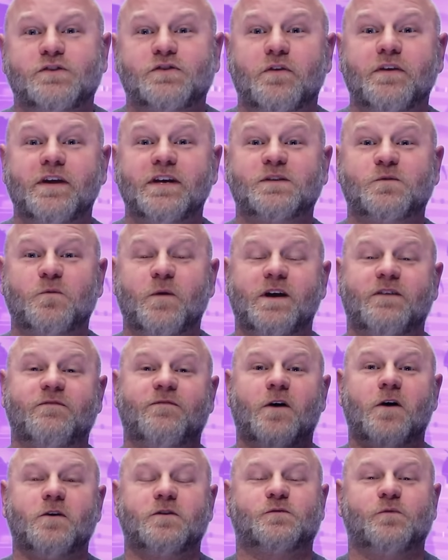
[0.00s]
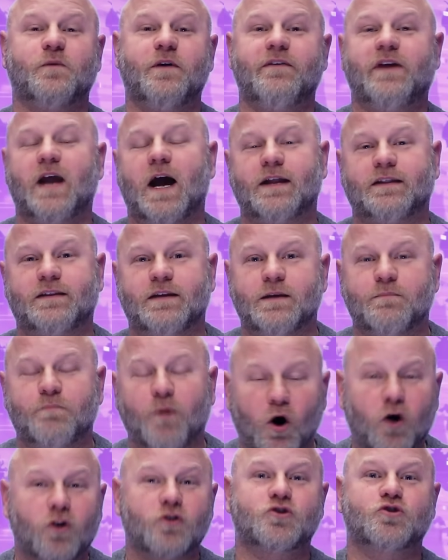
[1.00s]
So this week, folks, we've got the
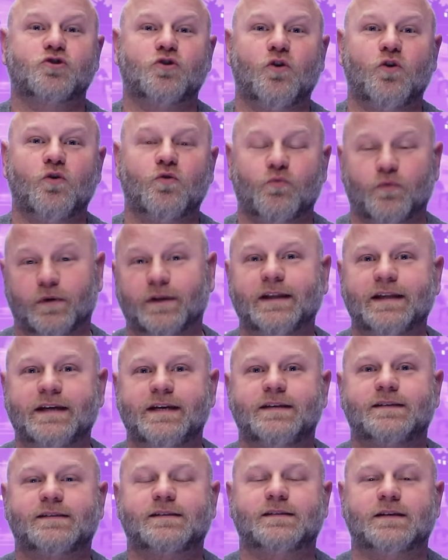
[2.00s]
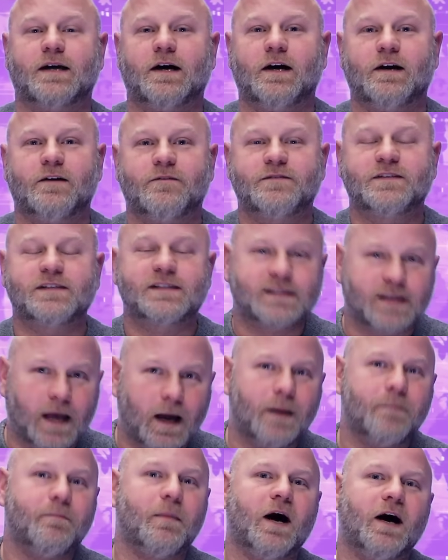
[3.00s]
partial release of
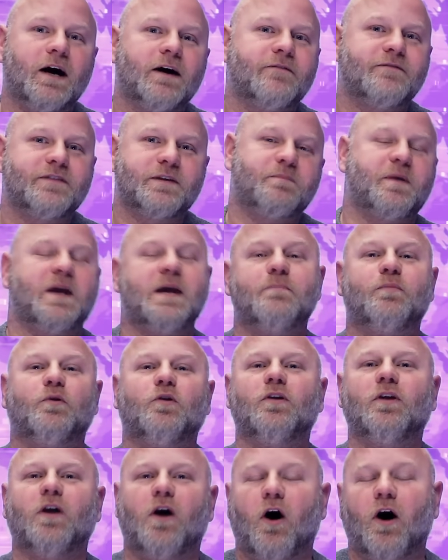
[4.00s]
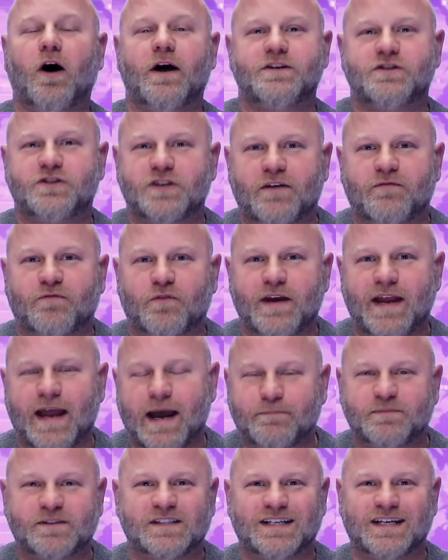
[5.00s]
some of the people on Jeffrey
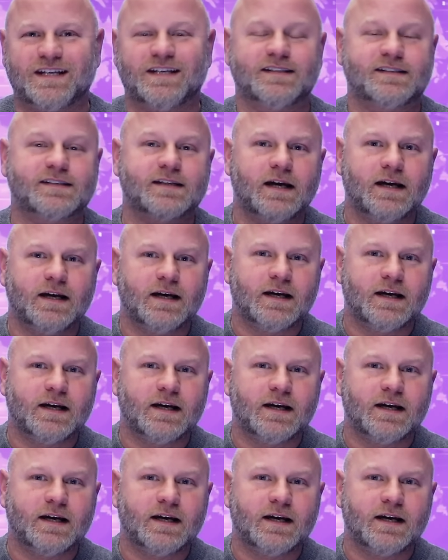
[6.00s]
Epstein's